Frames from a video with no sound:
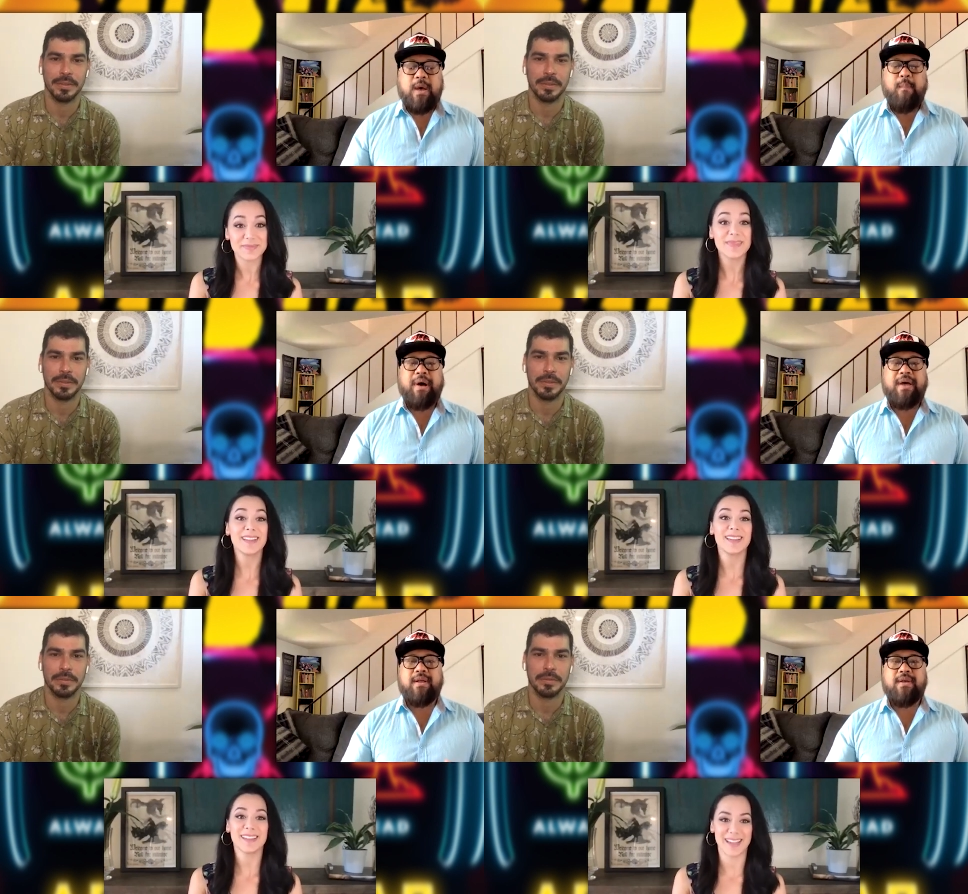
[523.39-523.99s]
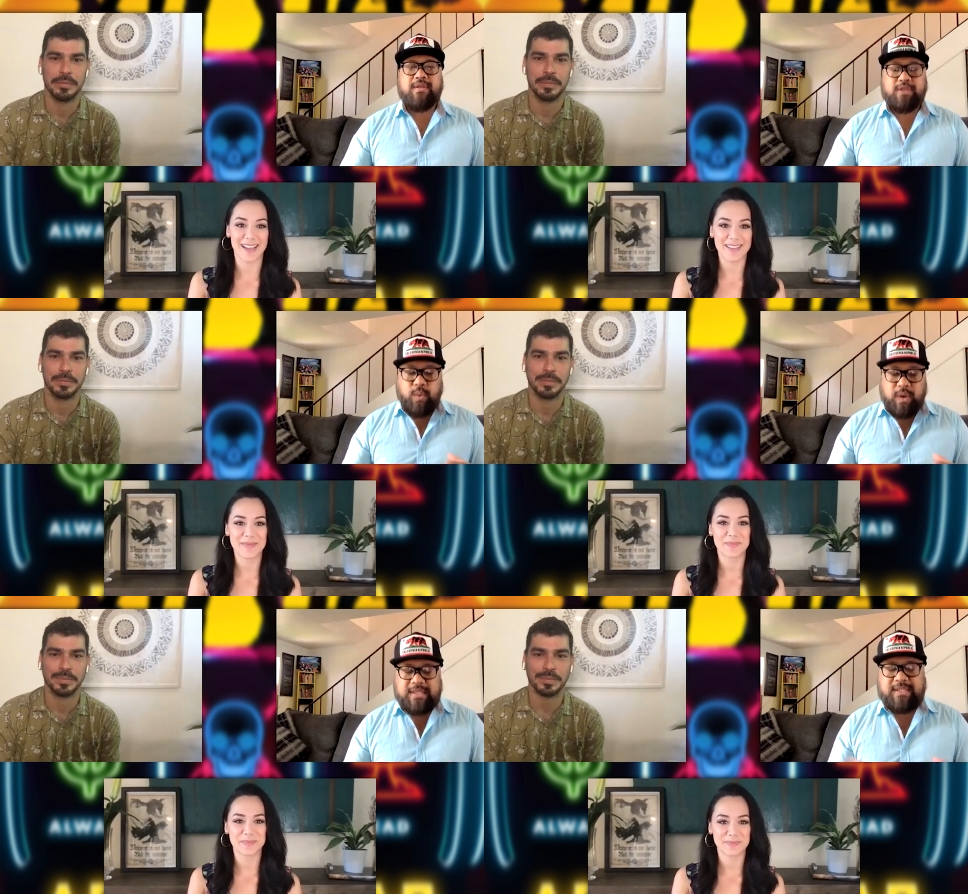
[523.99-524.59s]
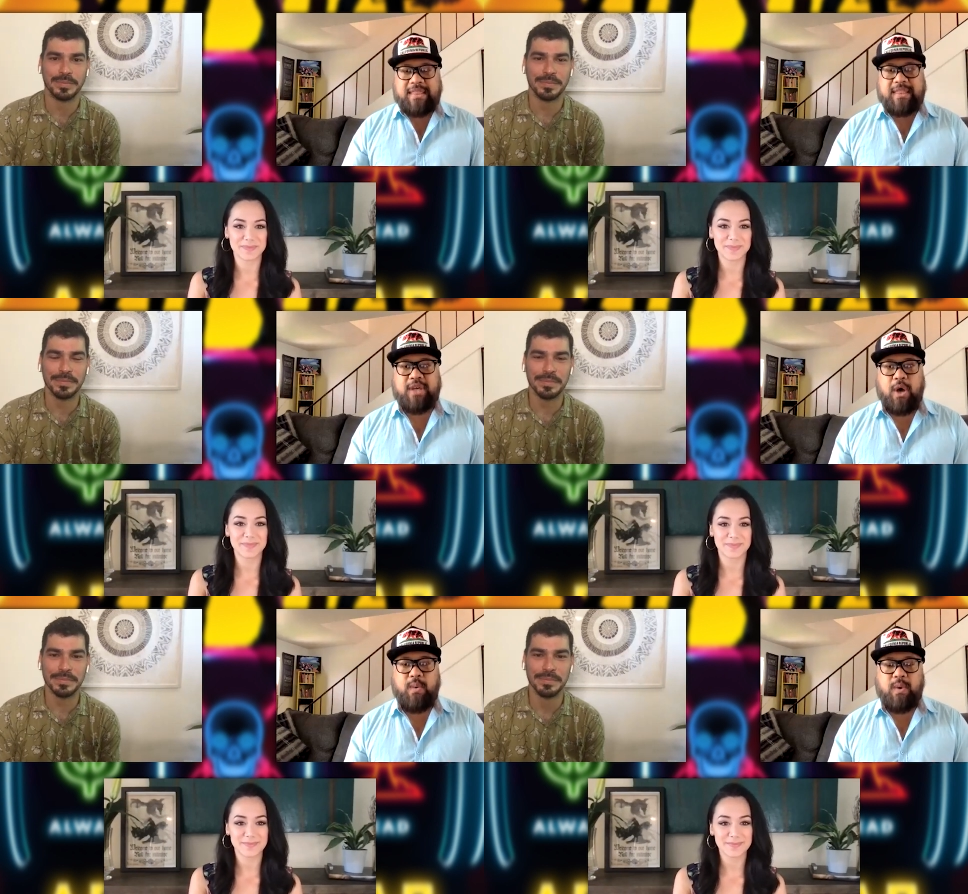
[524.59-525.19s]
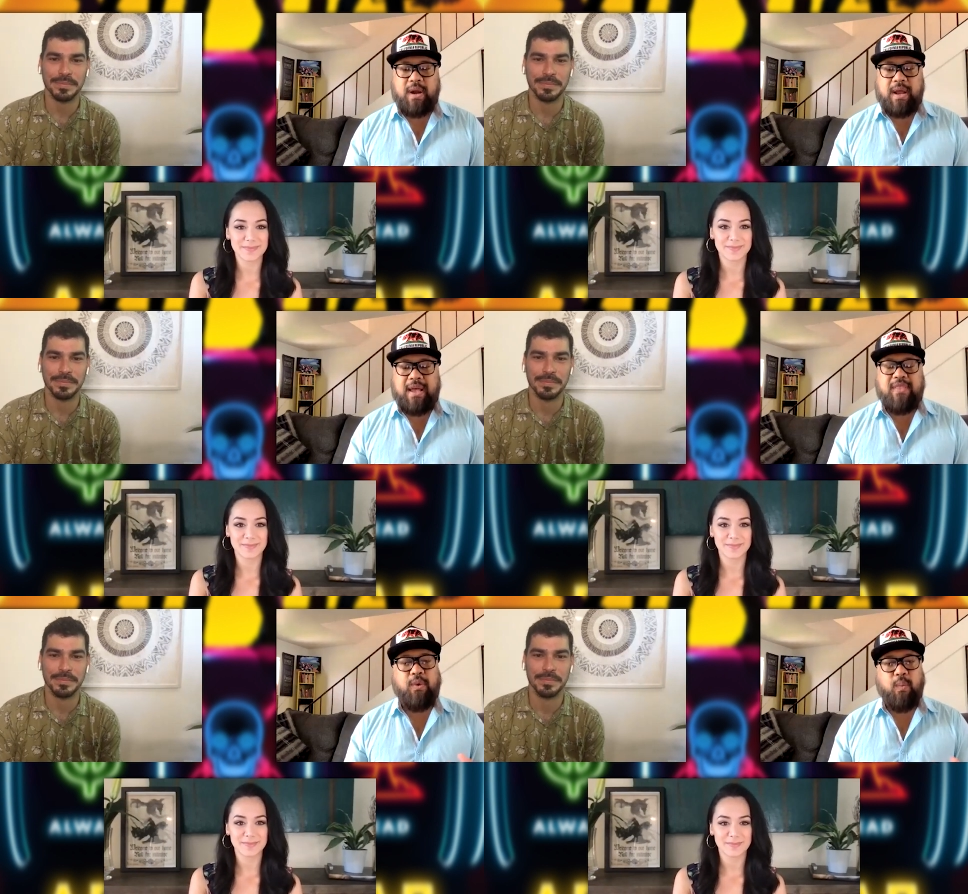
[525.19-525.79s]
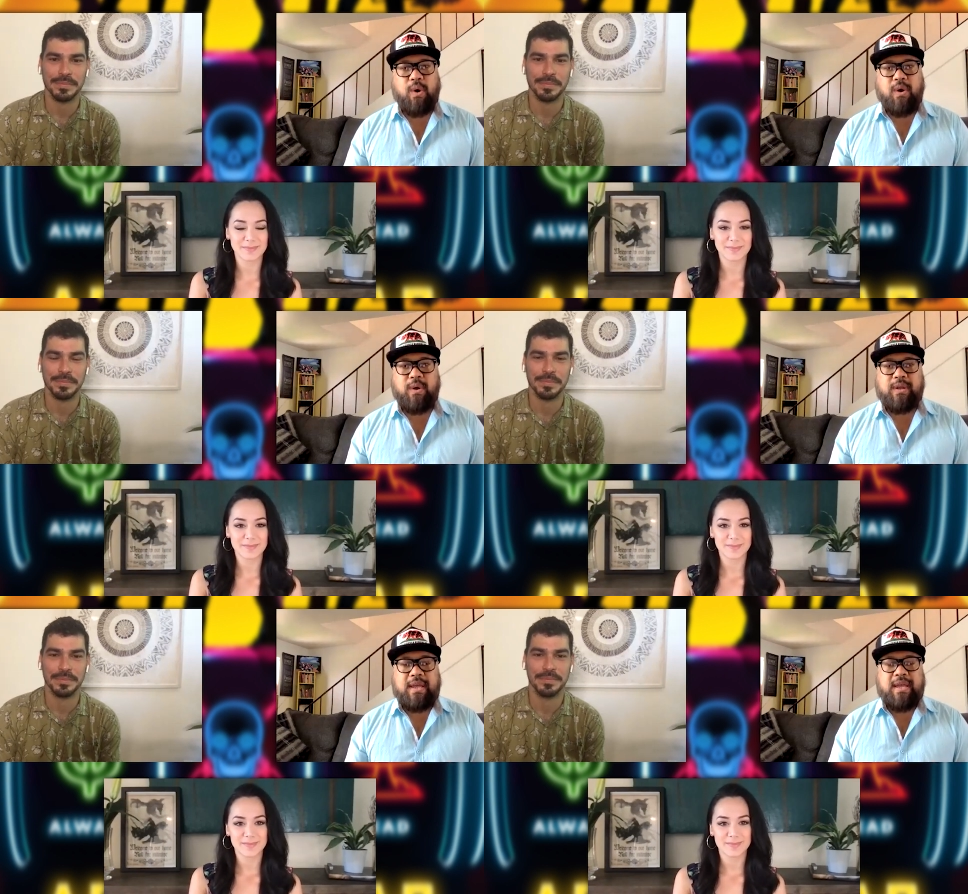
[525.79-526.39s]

Speaker 1: but to really set the tone in the world